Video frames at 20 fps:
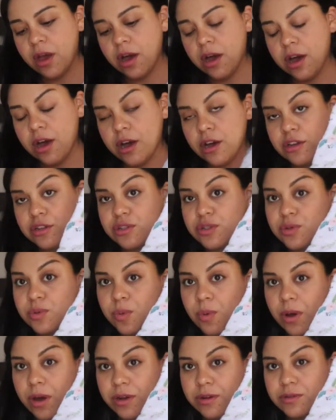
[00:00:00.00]

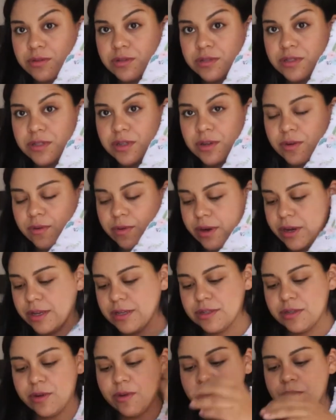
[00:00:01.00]
Swaddles, right?
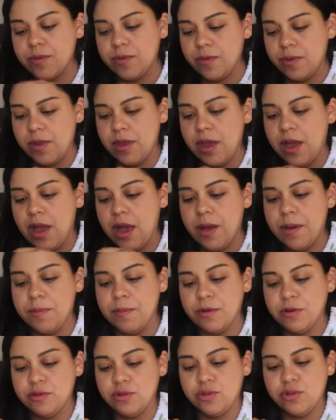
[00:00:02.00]
So I'm
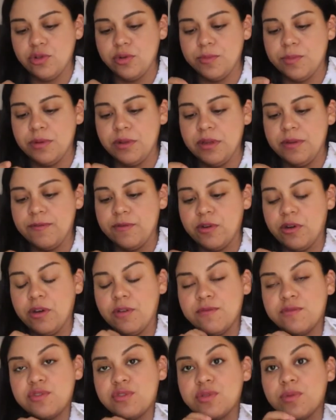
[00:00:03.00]
a true believer
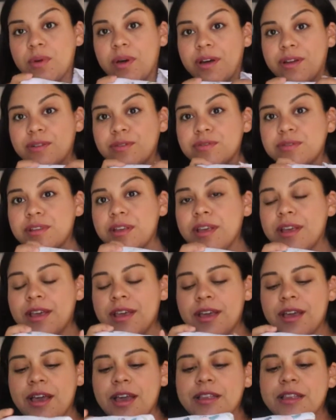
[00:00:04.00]
of Swaddles.
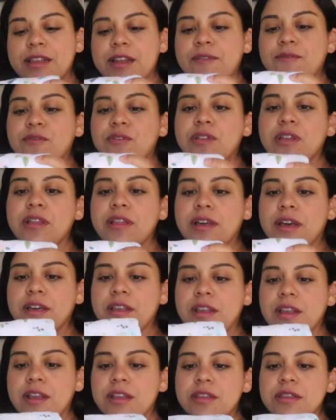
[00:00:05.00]
And then I really
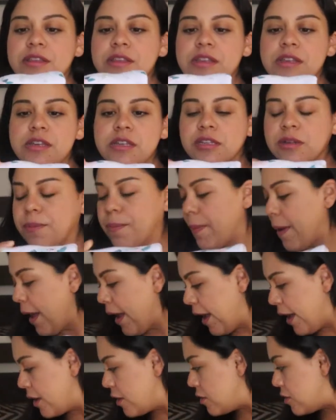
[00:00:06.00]
liked these
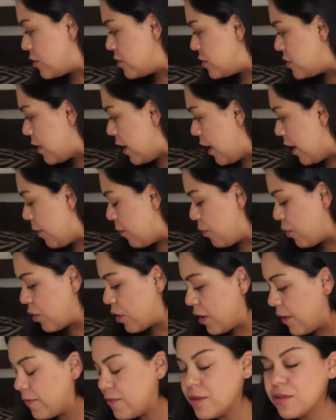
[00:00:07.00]
patterns that were
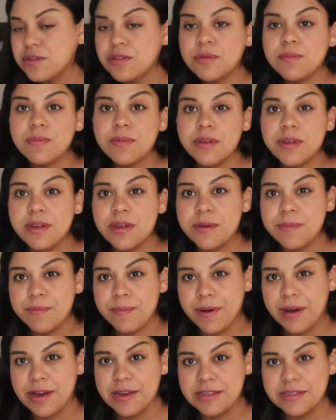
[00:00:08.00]
gifted to me
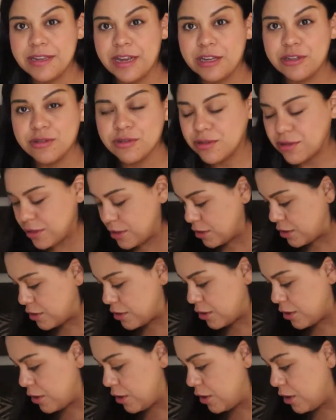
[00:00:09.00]
by Daniel's
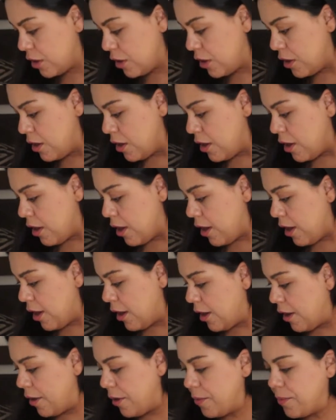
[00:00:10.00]
sister.
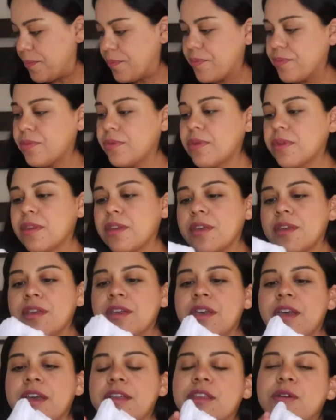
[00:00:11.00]
And
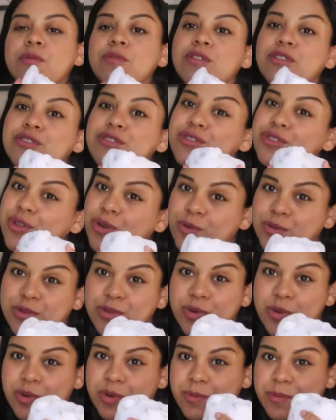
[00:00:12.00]
they would look so
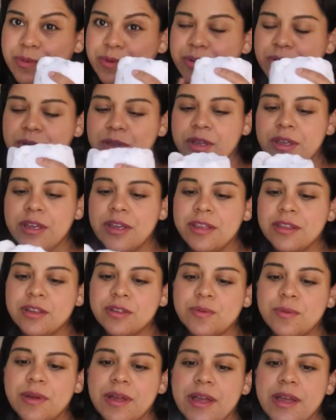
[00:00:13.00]
adorable. This one